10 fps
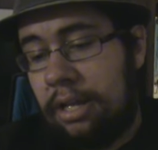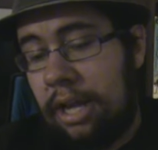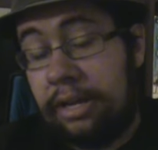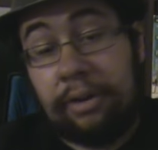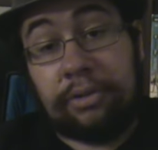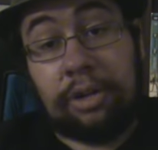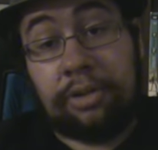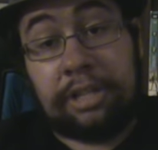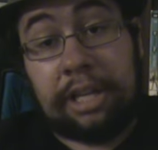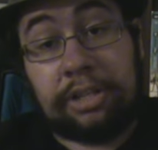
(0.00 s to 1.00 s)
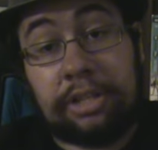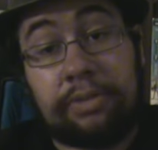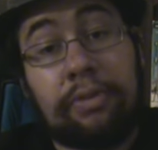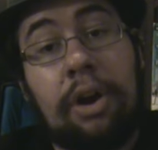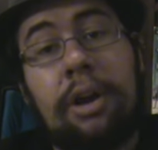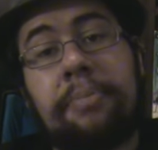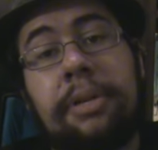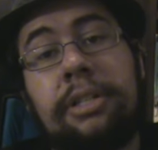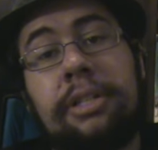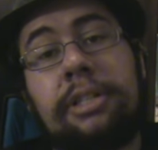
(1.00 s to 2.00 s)
I never thought he'd take it this far,
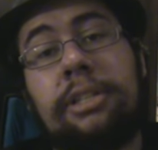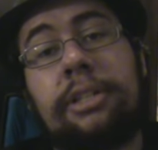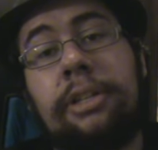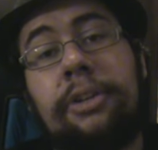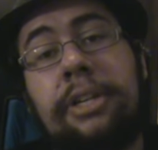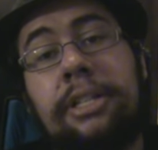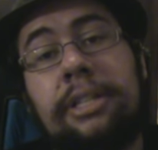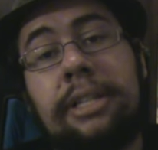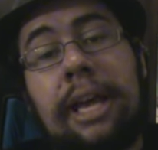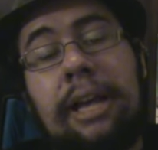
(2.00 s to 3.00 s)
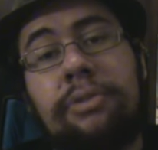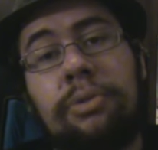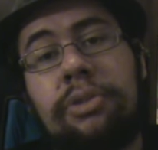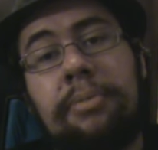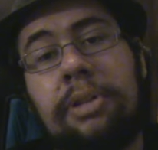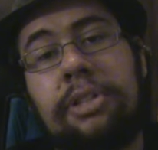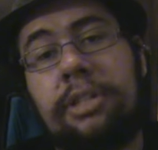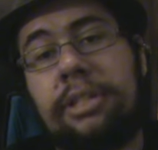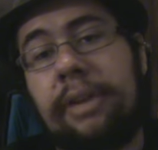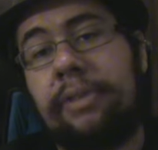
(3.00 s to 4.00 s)
but it's clear he doesn't have... George R. R. Martin
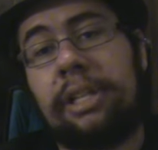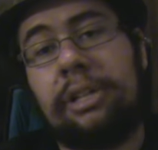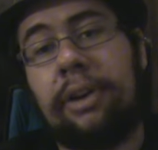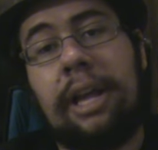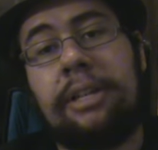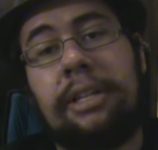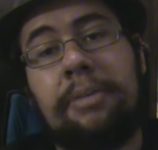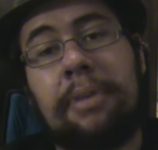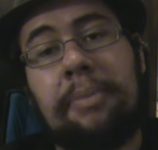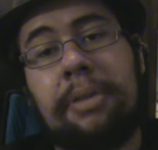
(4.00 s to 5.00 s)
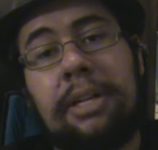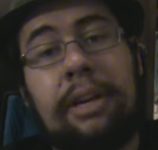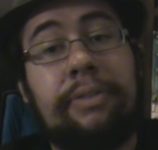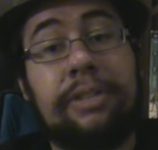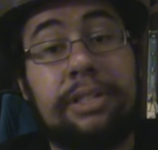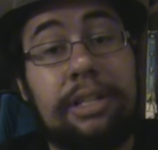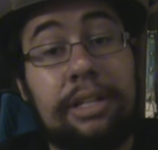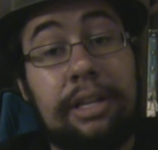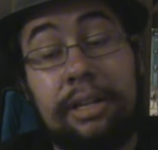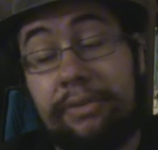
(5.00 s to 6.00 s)
doesn't have a clear ending, in my opinion. If
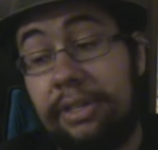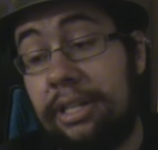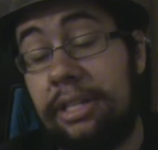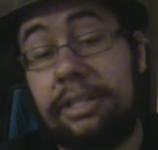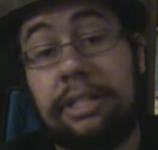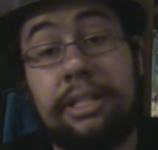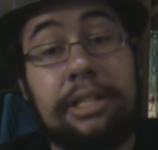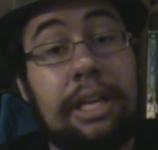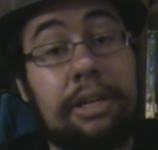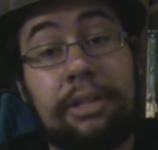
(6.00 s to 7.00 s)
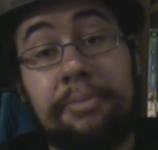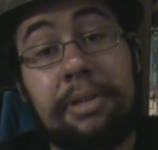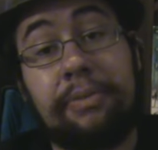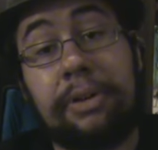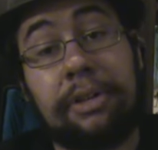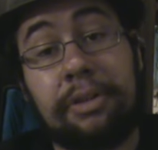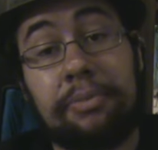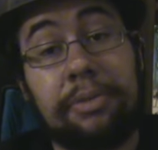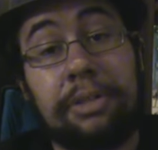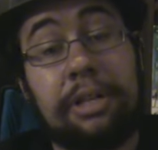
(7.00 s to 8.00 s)
it is, it's not going to be a very
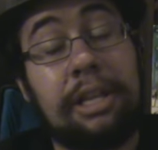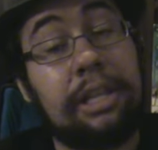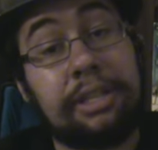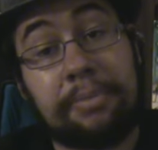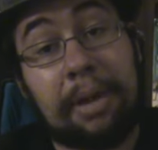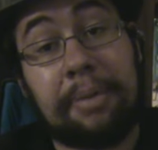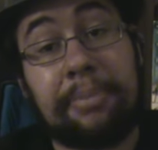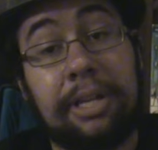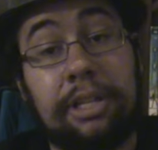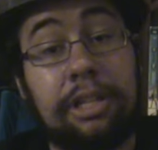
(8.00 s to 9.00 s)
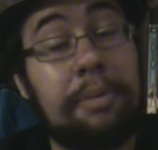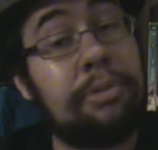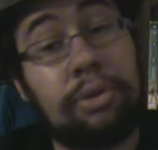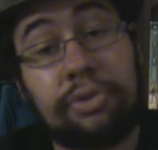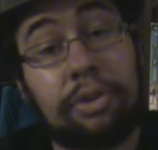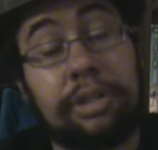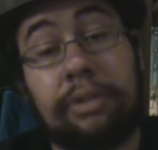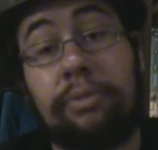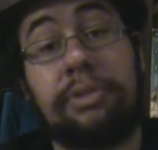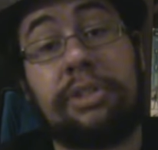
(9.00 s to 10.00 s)
good one. At least in my opinion. Let me know what y'all
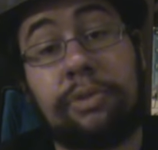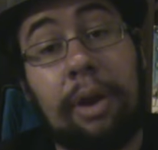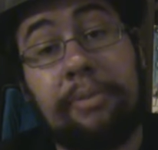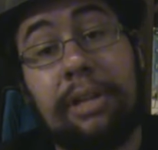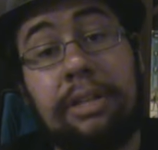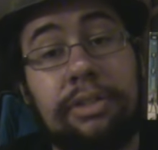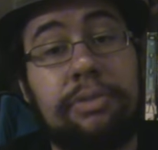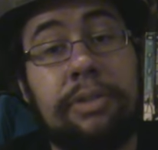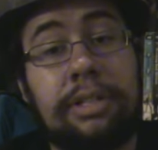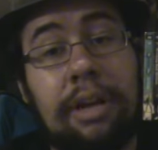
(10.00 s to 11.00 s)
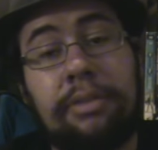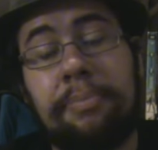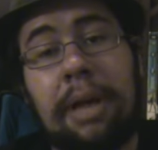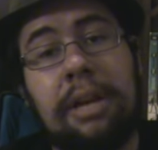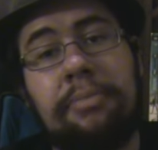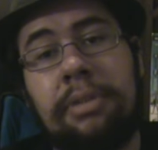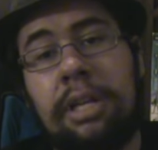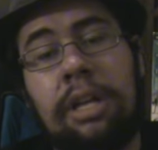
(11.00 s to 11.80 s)
think, everyone. Subscribe, like, the screen down at the bottom.